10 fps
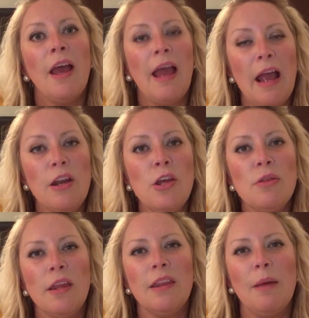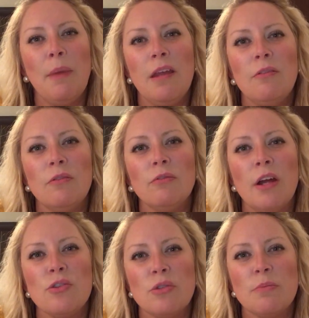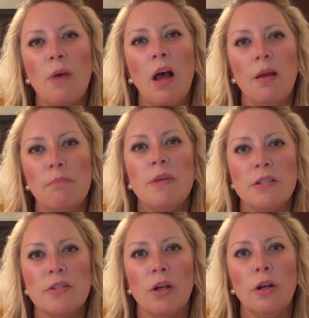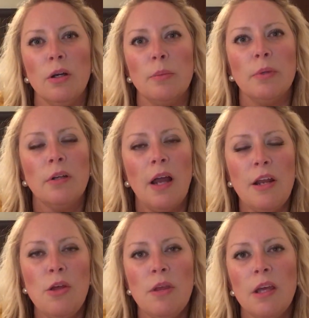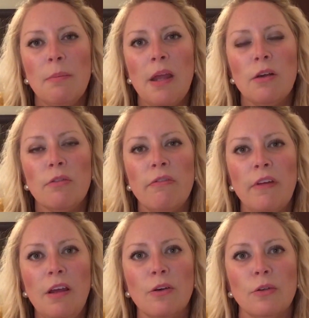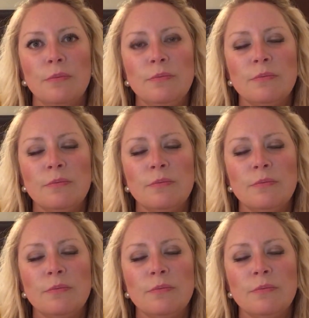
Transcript: How do you think that made Rachel's mom, Mrs. Erb, how do you think it made her feel?